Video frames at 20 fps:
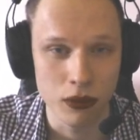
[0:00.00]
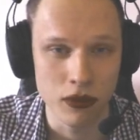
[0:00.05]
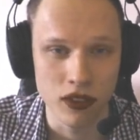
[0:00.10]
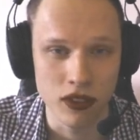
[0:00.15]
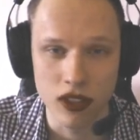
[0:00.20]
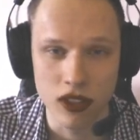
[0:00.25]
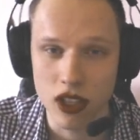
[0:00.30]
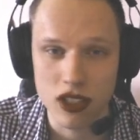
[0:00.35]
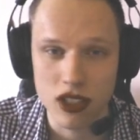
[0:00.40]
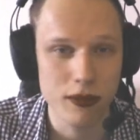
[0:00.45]

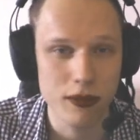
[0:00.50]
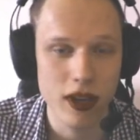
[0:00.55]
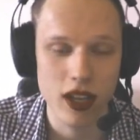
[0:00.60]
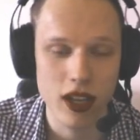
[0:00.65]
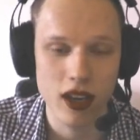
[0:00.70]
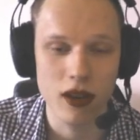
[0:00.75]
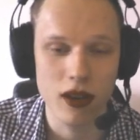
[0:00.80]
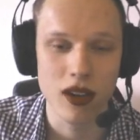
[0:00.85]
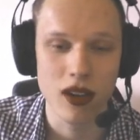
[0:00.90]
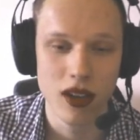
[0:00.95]
Doesn't
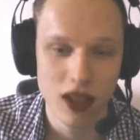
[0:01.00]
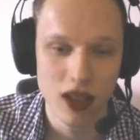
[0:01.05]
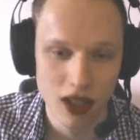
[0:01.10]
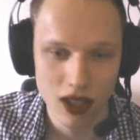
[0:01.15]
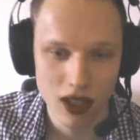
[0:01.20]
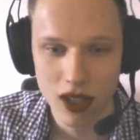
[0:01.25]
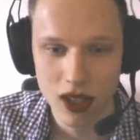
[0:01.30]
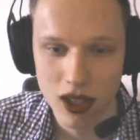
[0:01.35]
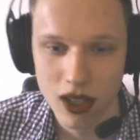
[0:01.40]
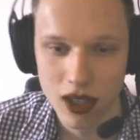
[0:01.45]
matter
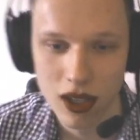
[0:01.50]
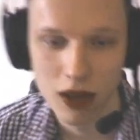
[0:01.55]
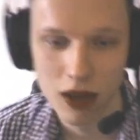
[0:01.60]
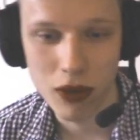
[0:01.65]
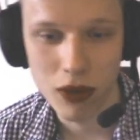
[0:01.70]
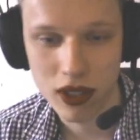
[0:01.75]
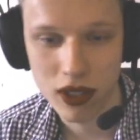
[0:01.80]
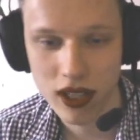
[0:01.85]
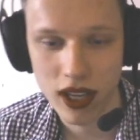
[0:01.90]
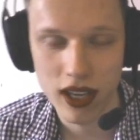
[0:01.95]

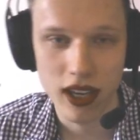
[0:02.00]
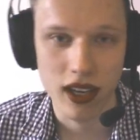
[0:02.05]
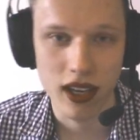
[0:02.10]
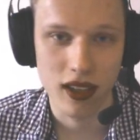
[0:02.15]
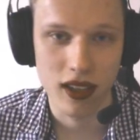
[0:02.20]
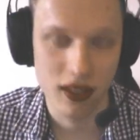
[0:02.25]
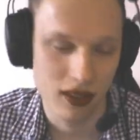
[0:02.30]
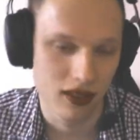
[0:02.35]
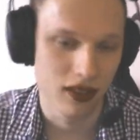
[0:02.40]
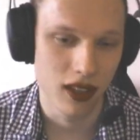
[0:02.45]
what kind of
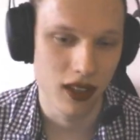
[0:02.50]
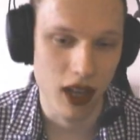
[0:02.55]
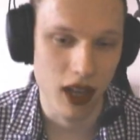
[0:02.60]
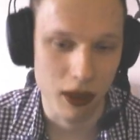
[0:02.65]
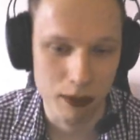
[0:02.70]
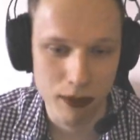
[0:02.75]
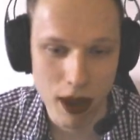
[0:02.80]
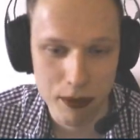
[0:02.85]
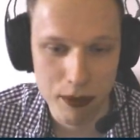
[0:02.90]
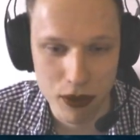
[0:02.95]
like
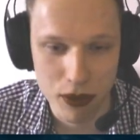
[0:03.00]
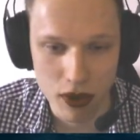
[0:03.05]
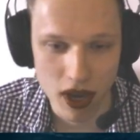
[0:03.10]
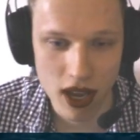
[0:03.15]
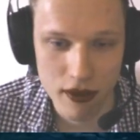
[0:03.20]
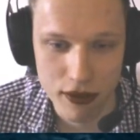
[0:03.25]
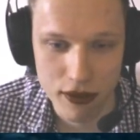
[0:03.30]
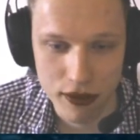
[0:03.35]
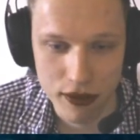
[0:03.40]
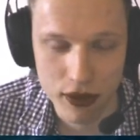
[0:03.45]
map you
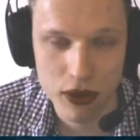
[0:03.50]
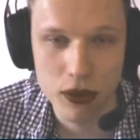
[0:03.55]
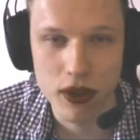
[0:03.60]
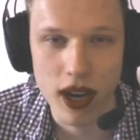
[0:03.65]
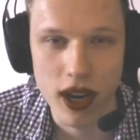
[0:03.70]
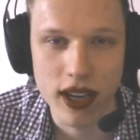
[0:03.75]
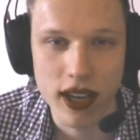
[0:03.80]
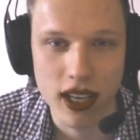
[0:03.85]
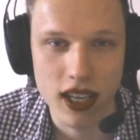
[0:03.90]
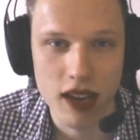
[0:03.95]
have, if you do
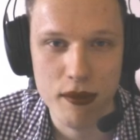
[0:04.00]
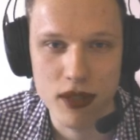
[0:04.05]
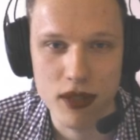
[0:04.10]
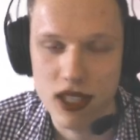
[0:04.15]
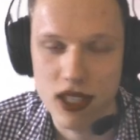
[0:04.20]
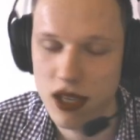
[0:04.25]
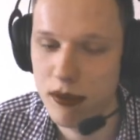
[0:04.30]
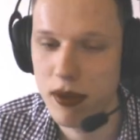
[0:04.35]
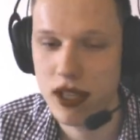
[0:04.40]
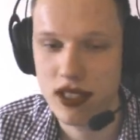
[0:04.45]
9k damage
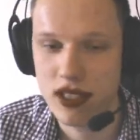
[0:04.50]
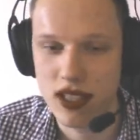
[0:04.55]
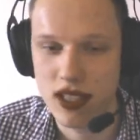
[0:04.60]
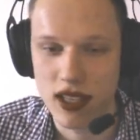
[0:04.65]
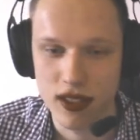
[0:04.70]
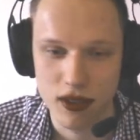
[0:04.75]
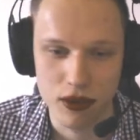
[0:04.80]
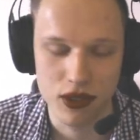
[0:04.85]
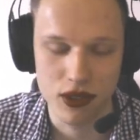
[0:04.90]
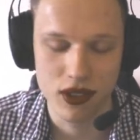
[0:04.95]
in a bad
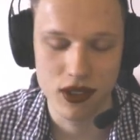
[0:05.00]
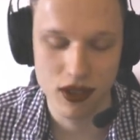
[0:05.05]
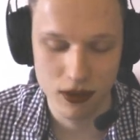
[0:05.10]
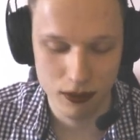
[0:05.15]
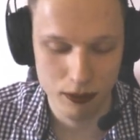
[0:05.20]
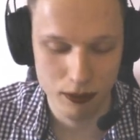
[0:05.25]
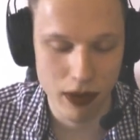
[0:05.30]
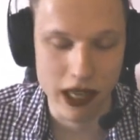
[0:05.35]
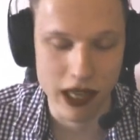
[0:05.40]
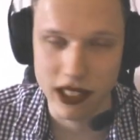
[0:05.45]
set, you
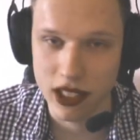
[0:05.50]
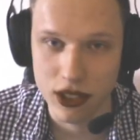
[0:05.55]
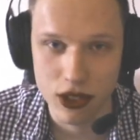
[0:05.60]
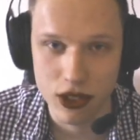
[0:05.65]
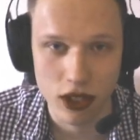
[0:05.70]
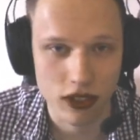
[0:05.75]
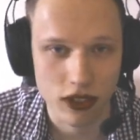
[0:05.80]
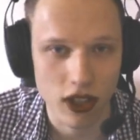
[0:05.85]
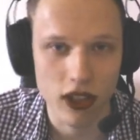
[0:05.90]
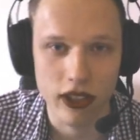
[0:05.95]
basically
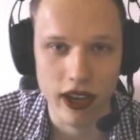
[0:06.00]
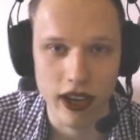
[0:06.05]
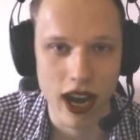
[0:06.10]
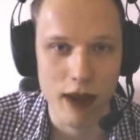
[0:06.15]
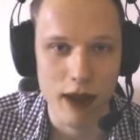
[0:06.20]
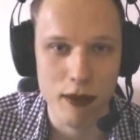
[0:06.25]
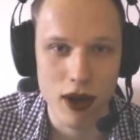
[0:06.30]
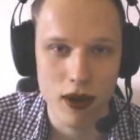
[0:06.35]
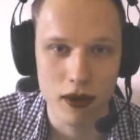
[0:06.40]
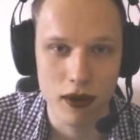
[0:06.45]
shot all your ammo